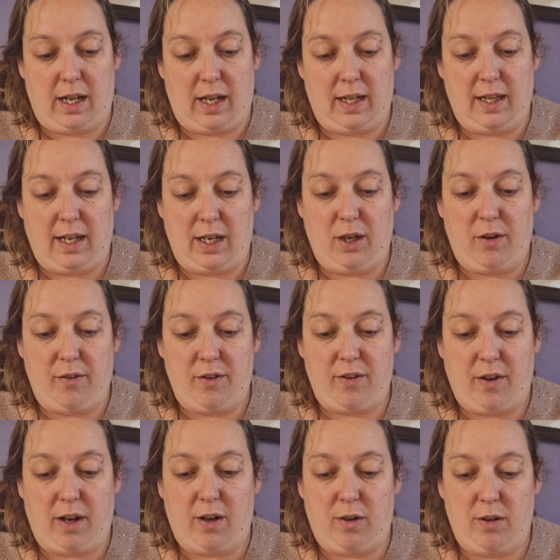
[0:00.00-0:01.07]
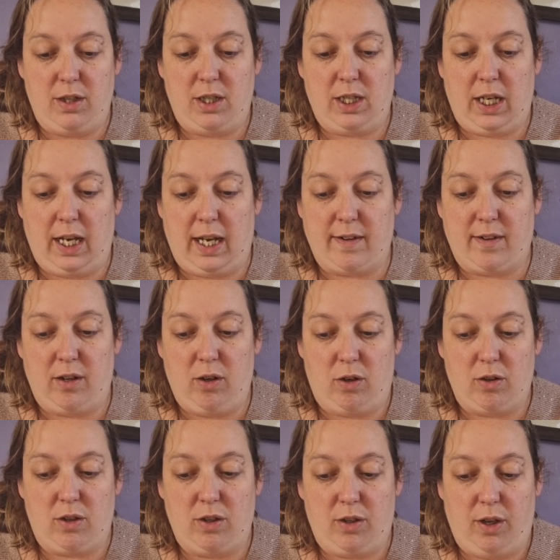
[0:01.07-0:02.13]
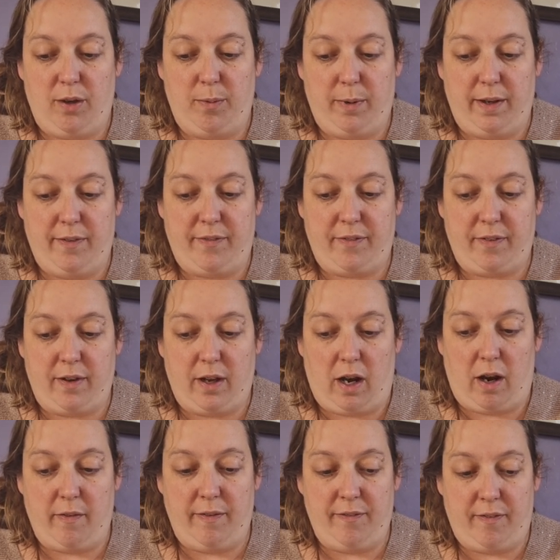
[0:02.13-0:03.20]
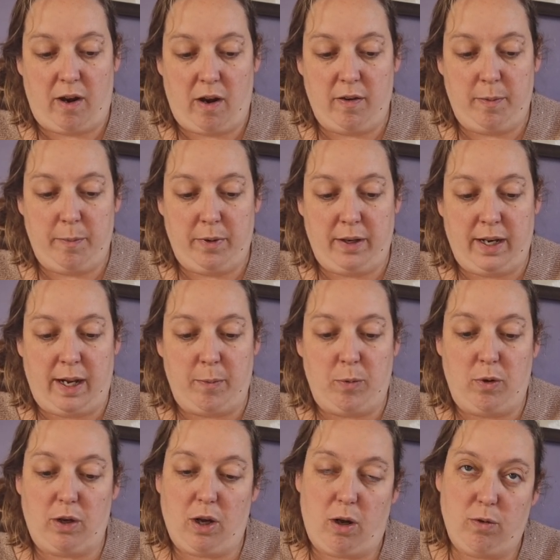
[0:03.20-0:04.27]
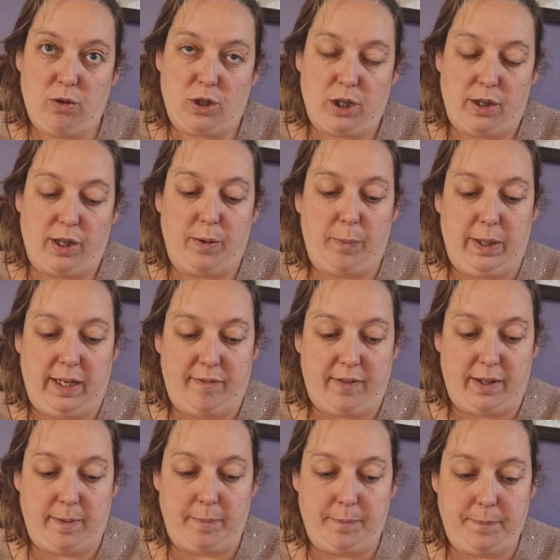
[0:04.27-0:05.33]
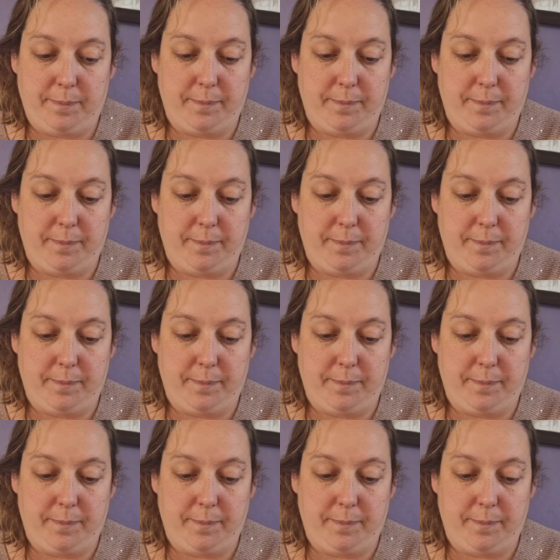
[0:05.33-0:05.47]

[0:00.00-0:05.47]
that neuropsychology has a lot to do with our environment and what culture that we live in.